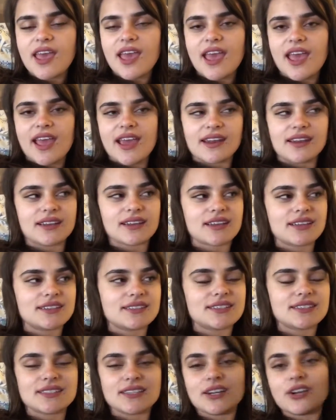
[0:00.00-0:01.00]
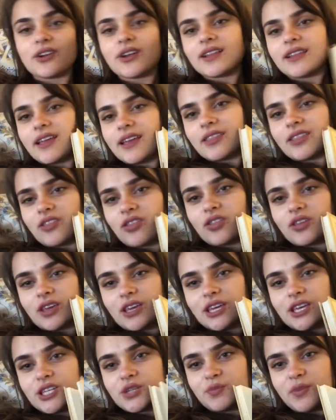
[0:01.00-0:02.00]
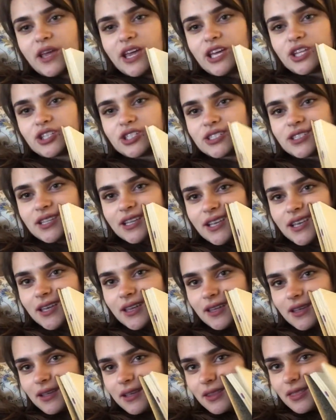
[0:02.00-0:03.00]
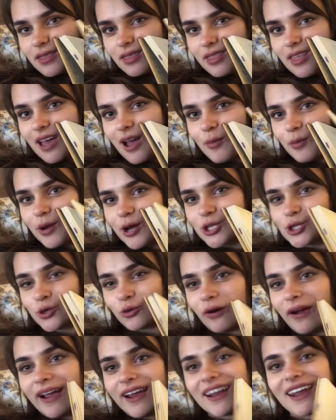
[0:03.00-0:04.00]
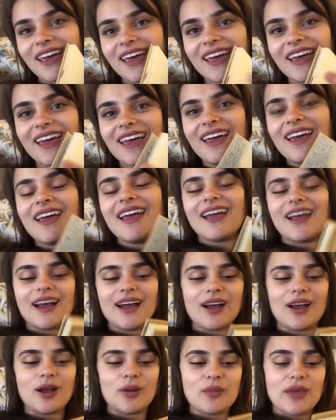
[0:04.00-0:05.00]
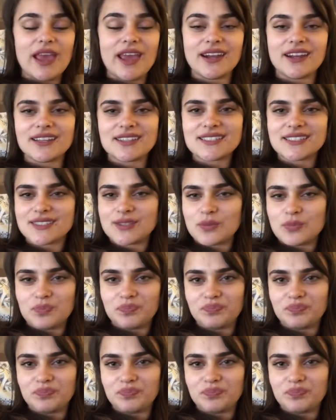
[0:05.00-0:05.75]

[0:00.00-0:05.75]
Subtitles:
And considering like that each page is like that much writing, and it's,